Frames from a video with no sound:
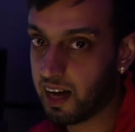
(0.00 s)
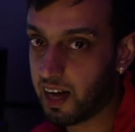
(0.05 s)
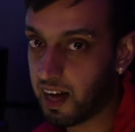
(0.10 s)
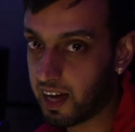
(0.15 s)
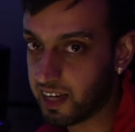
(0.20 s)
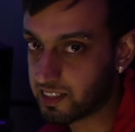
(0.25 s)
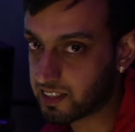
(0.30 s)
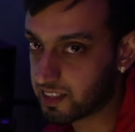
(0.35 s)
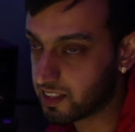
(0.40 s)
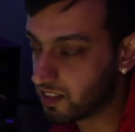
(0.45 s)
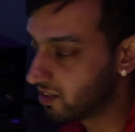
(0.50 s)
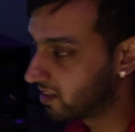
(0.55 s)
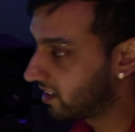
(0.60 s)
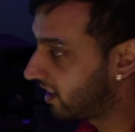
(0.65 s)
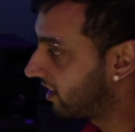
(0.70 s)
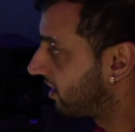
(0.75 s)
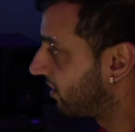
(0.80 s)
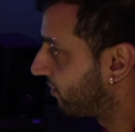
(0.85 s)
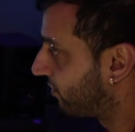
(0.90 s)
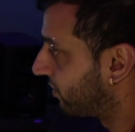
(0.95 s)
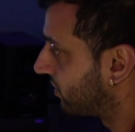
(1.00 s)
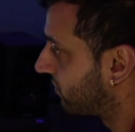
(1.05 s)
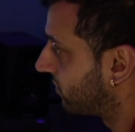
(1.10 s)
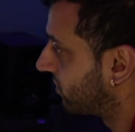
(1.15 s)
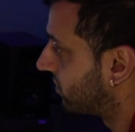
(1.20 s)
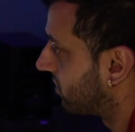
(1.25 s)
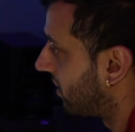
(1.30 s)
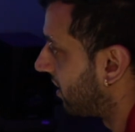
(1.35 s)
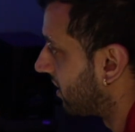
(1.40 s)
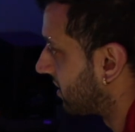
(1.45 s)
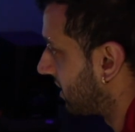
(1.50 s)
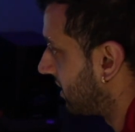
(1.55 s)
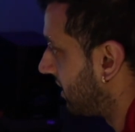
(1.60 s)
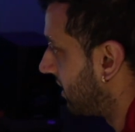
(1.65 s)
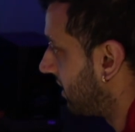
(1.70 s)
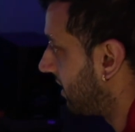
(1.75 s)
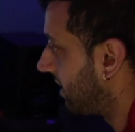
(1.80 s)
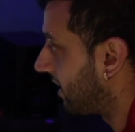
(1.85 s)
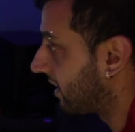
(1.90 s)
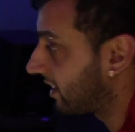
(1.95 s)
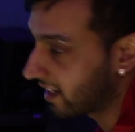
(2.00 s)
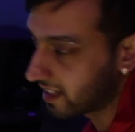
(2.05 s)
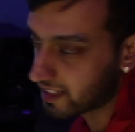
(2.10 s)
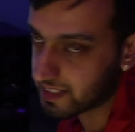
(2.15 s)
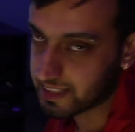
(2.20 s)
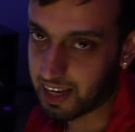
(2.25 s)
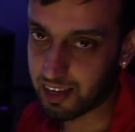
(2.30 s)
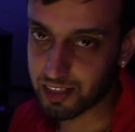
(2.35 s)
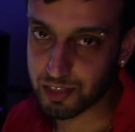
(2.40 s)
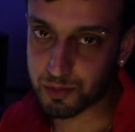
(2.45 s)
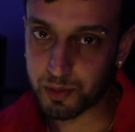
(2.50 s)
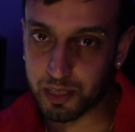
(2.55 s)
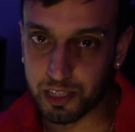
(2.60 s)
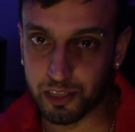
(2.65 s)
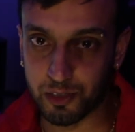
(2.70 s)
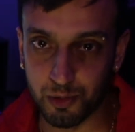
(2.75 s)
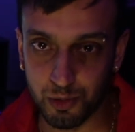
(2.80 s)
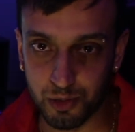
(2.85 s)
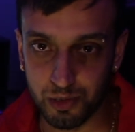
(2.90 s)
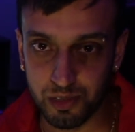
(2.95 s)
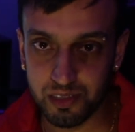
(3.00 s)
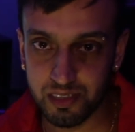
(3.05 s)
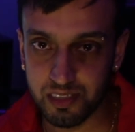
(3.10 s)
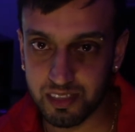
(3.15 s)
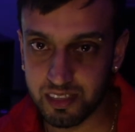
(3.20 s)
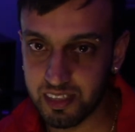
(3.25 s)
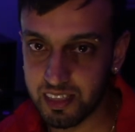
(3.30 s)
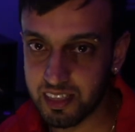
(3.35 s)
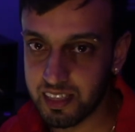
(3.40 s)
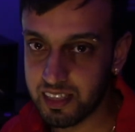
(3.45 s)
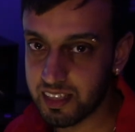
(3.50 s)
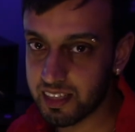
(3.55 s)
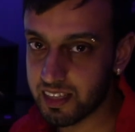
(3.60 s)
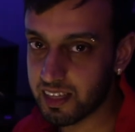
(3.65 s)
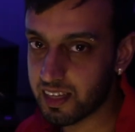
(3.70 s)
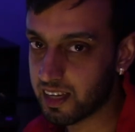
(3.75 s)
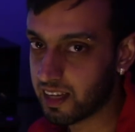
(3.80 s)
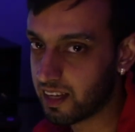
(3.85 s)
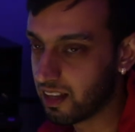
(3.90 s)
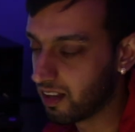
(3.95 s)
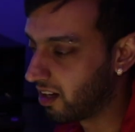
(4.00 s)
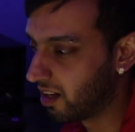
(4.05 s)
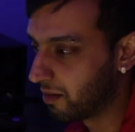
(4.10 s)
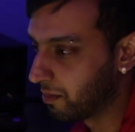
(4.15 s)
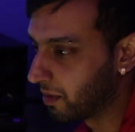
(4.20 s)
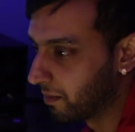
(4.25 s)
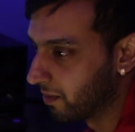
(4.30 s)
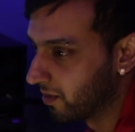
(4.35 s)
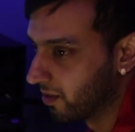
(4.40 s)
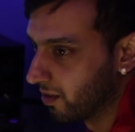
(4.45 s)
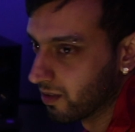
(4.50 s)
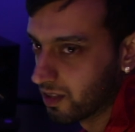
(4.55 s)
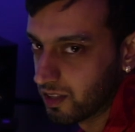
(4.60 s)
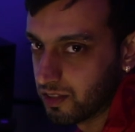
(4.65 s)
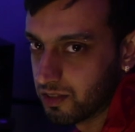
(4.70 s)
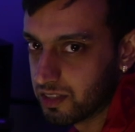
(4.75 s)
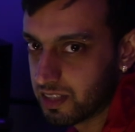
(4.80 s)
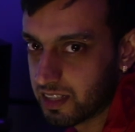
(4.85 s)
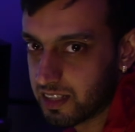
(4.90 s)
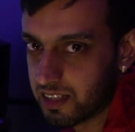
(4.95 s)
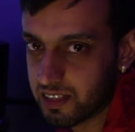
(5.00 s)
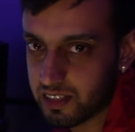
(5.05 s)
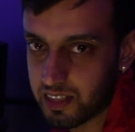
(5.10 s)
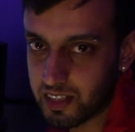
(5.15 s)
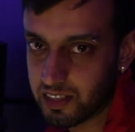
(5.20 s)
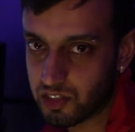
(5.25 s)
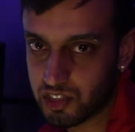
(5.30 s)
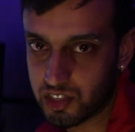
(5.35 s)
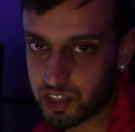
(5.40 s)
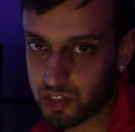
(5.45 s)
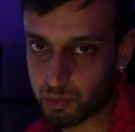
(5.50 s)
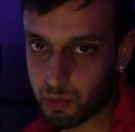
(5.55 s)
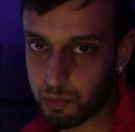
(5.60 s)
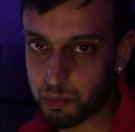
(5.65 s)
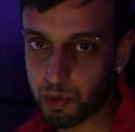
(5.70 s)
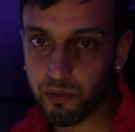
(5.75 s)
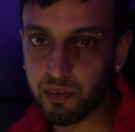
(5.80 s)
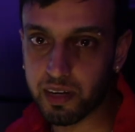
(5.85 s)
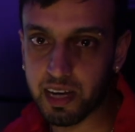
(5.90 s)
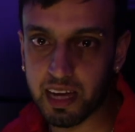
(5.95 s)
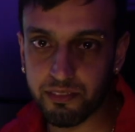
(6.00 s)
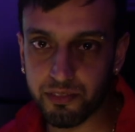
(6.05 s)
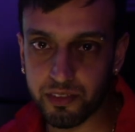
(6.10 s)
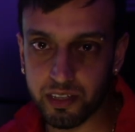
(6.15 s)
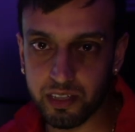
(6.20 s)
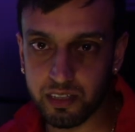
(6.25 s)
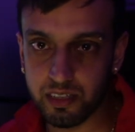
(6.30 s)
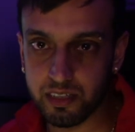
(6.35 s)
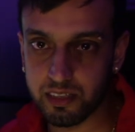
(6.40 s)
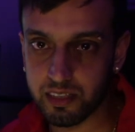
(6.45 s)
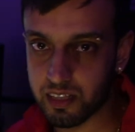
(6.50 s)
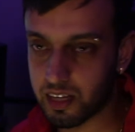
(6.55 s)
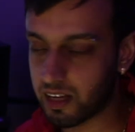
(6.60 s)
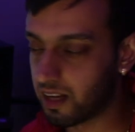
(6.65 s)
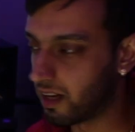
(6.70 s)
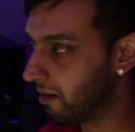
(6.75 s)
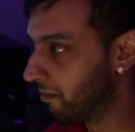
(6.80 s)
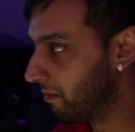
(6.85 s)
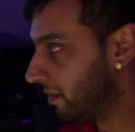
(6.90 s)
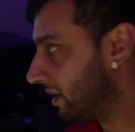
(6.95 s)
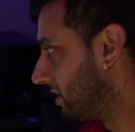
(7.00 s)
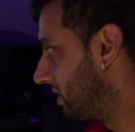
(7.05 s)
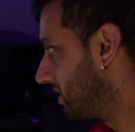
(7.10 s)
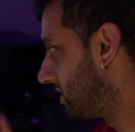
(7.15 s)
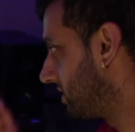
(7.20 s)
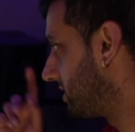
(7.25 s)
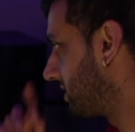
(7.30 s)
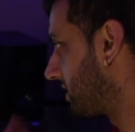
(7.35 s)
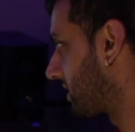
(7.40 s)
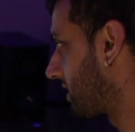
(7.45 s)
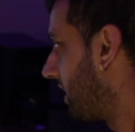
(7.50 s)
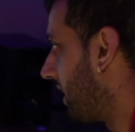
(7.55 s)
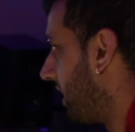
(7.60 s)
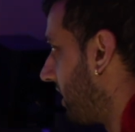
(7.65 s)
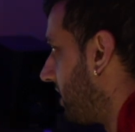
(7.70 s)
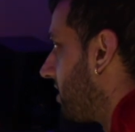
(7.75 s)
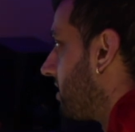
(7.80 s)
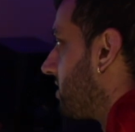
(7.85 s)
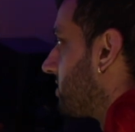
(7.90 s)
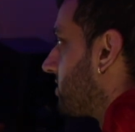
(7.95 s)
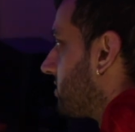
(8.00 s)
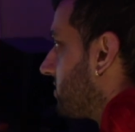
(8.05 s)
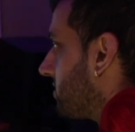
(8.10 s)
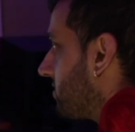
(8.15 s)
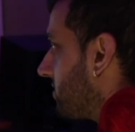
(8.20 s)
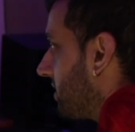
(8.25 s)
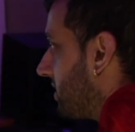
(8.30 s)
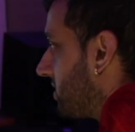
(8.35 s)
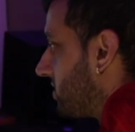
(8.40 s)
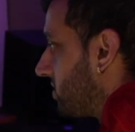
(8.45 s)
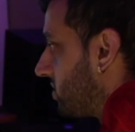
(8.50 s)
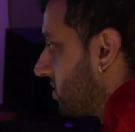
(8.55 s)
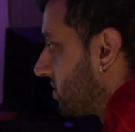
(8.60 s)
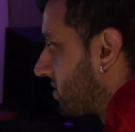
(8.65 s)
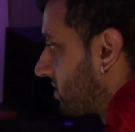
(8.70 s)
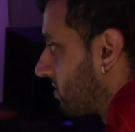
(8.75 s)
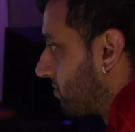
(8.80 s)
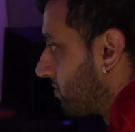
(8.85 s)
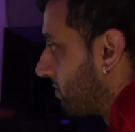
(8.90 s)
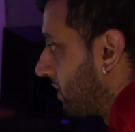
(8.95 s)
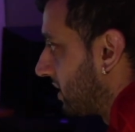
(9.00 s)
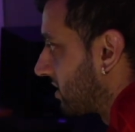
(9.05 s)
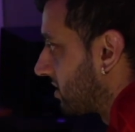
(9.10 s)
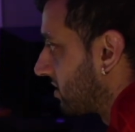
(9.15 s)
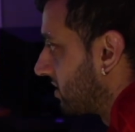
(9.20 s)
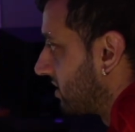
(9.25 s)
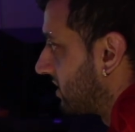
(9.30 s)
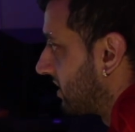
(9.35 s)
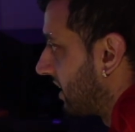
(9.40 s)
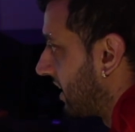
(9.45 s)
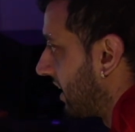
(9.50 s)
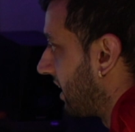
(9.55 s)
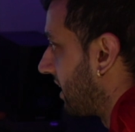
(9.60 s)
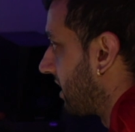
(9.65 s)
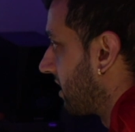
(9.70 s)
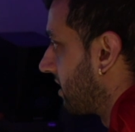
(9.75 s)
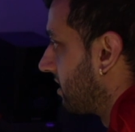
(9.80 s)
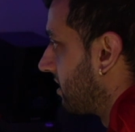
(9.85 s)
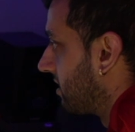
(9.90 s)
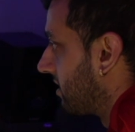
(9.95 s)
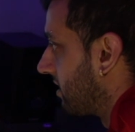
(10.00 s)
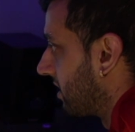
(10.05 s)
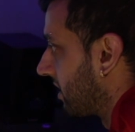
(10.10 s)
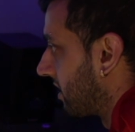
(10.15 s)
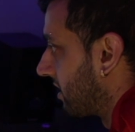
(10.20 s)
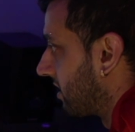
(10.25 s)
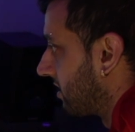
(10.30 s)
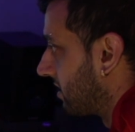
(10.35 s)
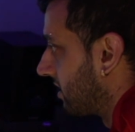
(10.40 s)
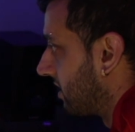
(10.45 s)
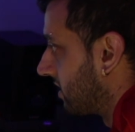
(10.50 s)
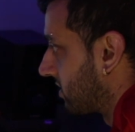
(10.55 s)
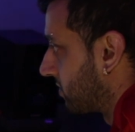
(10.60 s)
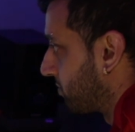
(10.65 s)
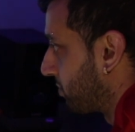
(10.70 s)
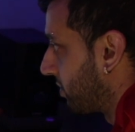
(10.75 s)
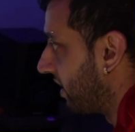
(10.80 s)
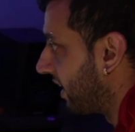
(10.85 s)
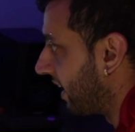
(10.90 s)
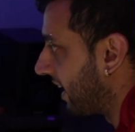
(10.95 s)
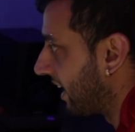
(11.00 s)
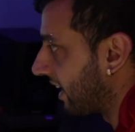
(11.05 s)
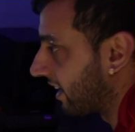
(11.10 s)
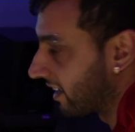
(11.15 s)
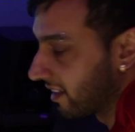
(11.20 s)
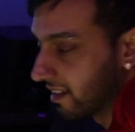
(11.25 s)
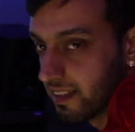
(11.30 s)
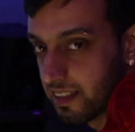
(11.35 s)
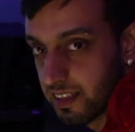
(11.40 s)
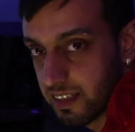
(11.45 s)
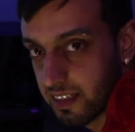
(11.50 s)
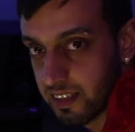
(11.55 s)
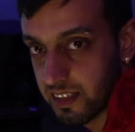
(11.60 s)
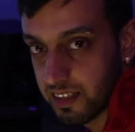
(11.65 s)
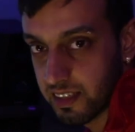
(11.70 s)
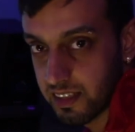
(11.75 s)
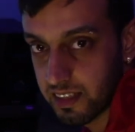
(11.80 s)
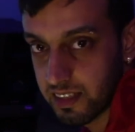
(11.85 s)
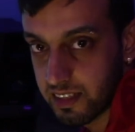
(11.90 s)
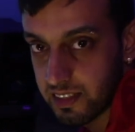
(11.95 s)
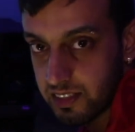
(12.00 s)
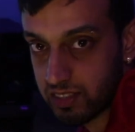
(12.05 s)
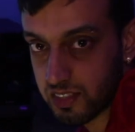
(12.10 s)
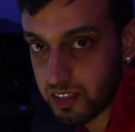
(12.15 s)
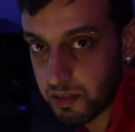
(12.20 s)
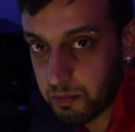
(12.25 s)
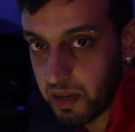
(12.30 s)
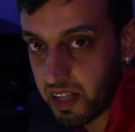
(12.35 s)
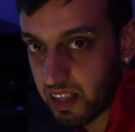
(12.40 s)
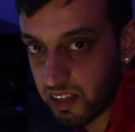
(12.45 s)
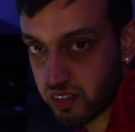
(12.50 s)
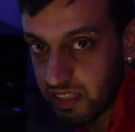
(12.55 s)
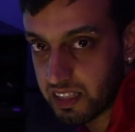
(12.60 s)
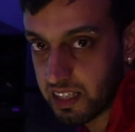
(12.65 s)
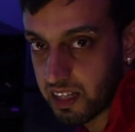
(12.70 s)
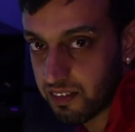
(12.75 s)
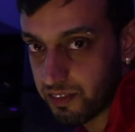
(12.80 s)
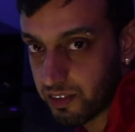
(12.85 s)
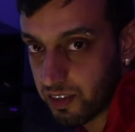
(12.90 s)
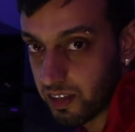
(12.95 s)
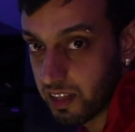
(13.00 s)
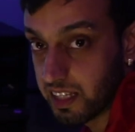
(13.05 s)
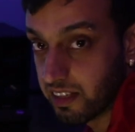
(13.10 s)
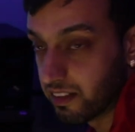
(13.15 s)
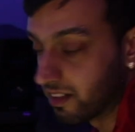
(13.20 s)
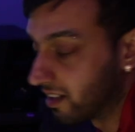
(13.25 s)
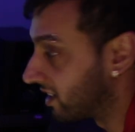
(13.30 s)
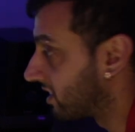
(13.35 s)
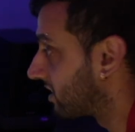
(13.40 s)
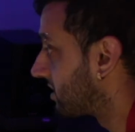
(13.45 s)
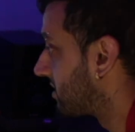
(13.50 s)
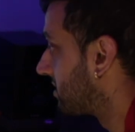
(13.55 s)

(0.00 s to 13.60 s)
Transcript: I used to use that in the first few songs I did, and I think it sounds pretty cool. And a lot of people don't use it, and they usually just remove it after. But this is the guide on its own. It's just basically saying, like, it's playing to the melody of the lyrics.